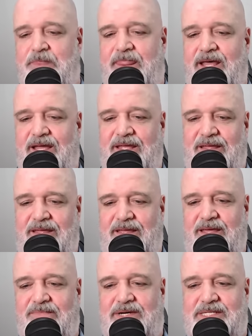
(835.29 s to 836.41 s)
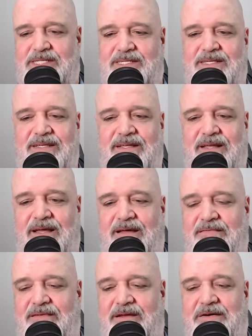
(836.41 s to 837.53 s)
that he must,
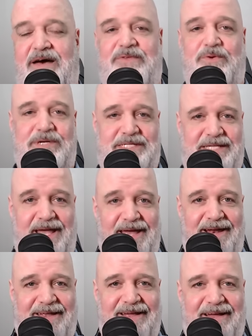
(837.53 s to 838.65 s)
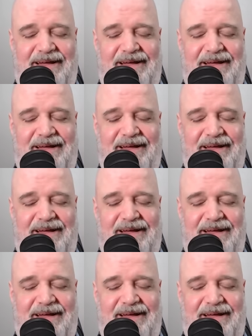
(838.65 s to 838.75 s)
you know, have to withstand.